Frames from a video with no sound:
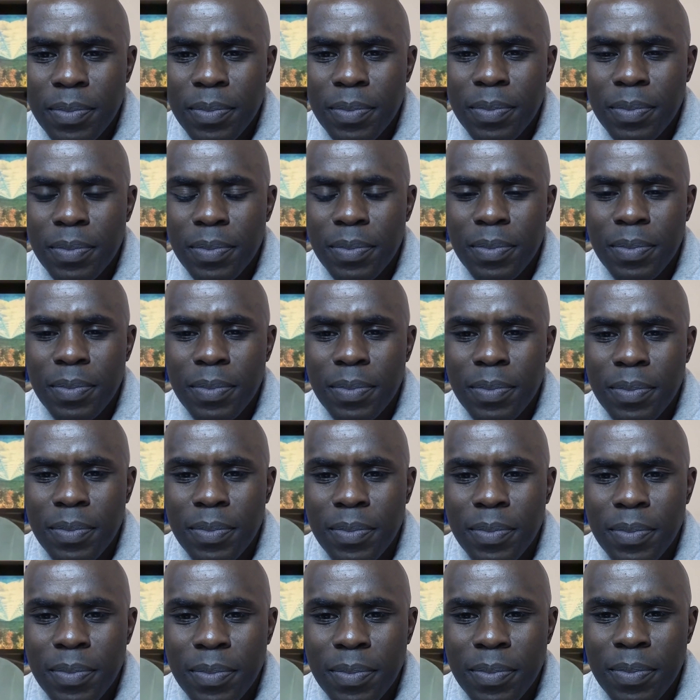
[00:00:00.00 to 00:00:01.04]

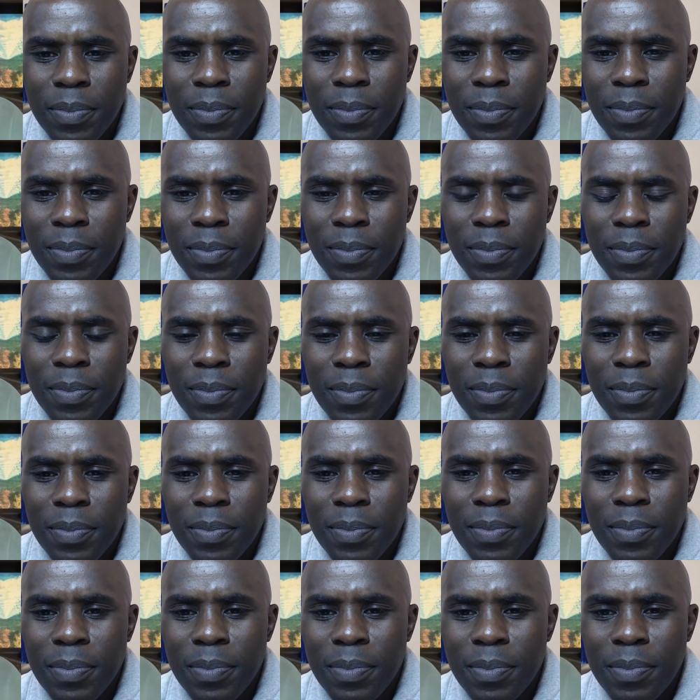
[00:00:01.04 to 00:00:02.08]

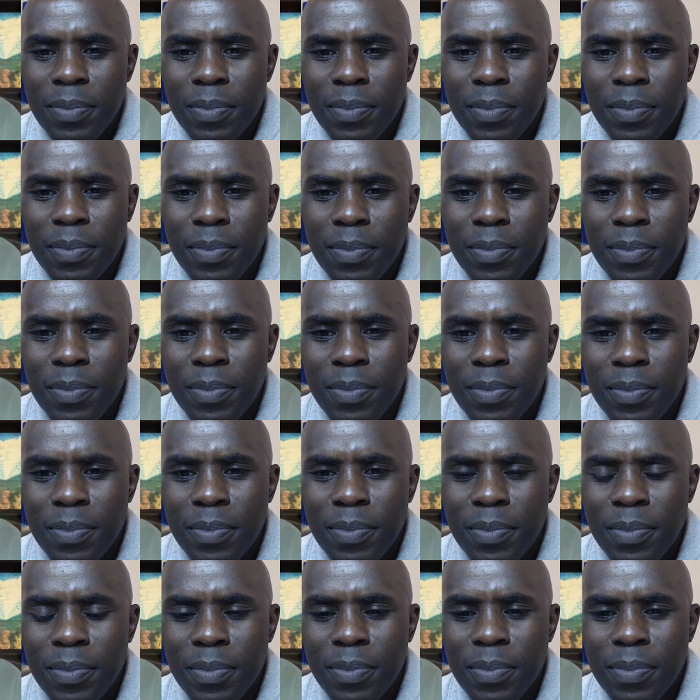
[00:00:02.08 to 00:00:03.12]

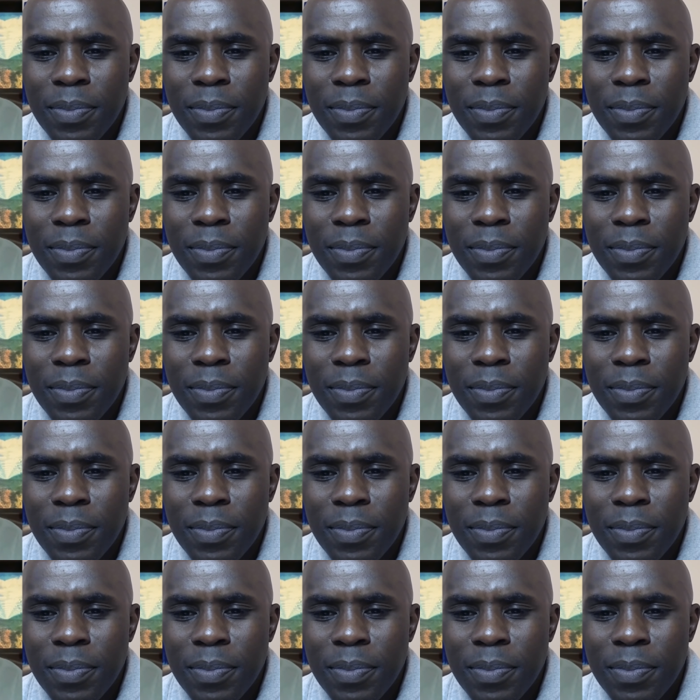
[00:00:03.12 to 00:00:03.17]
[no speech]